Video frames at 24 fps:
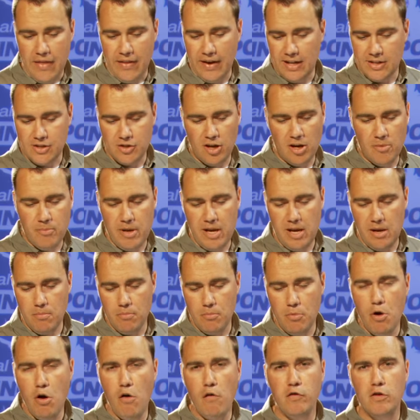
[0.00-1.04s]
that it's going to be
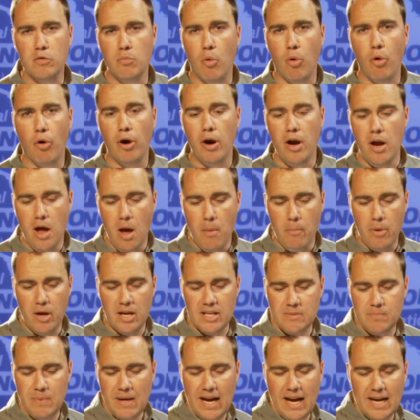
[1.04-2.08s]
moved more, but
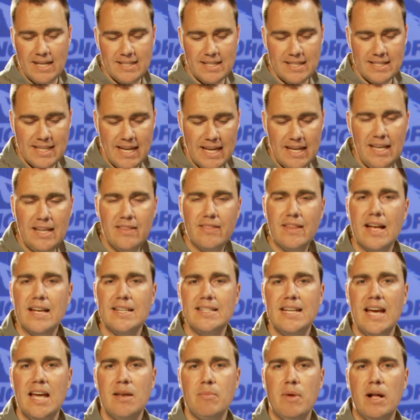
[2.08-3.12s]
it's because it's getting that
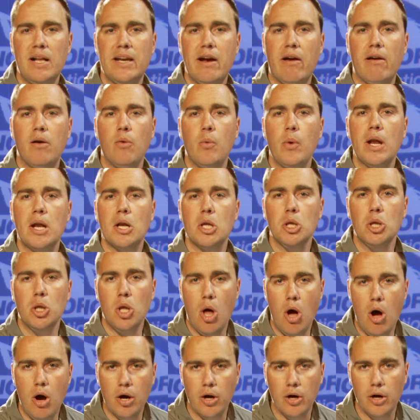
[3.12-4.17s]
10 mile an hour wind
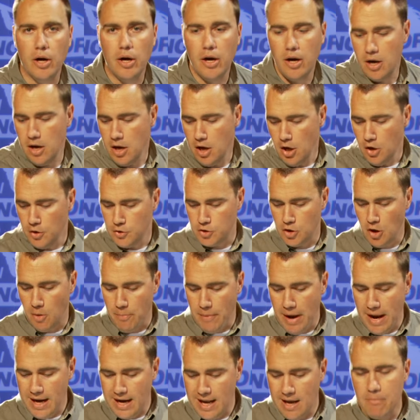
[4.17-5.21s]
longer. So it
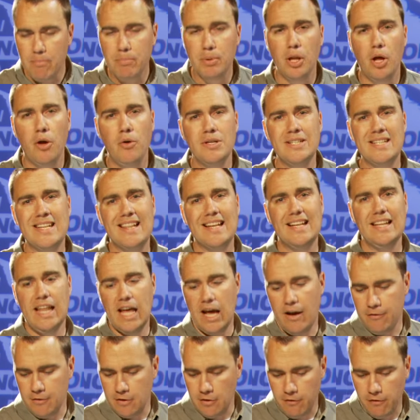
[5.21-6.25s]
might get blown to the
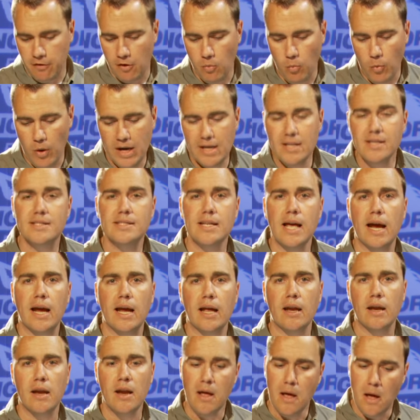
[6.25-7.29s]
left for 1
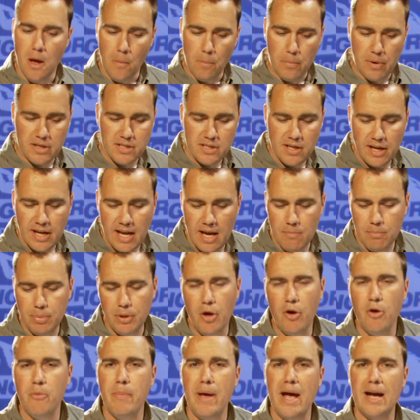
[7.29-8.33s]
second, but it's going to get
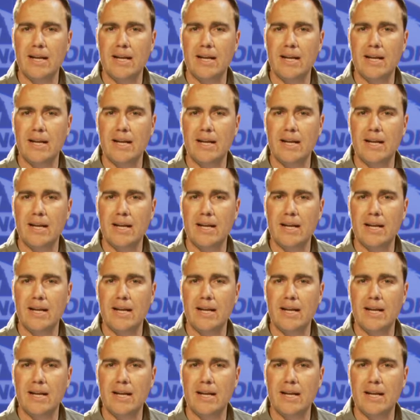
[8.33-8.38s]
blown